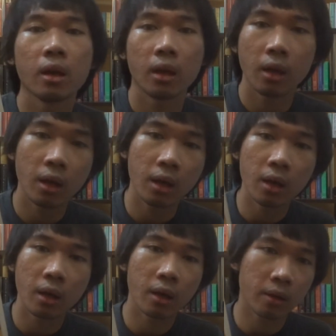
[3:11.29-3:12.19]

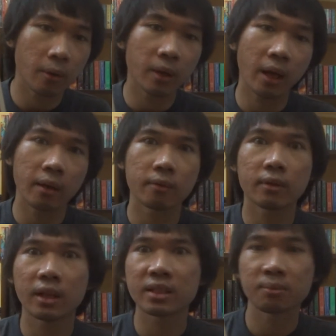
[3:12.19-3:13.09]
And okay,
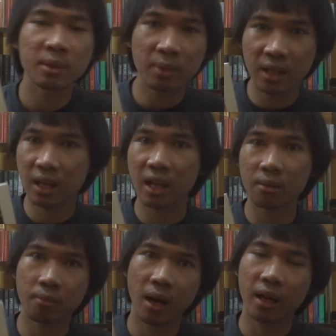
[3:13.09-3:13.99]
let me
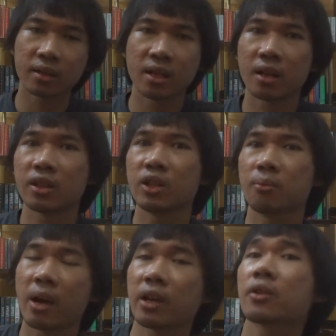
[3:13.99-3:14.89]
begin by telling you
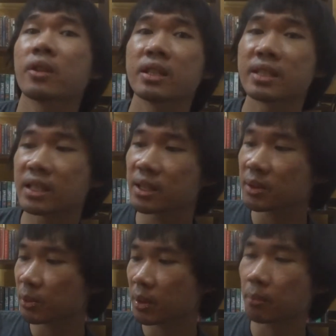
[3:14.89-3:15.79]
my
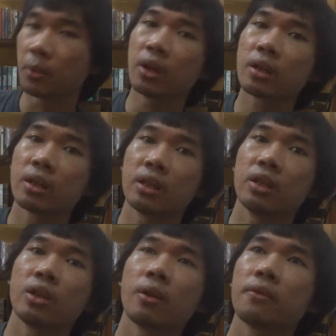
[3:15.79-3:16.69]
criticisms of the book.
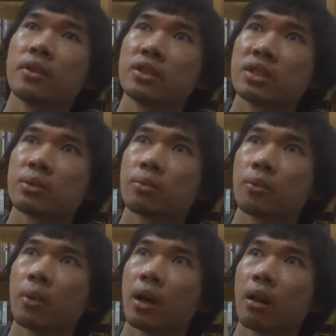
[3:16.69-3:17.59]
You know, if there's,
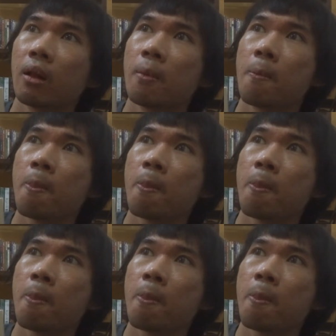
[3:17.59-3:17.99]
well,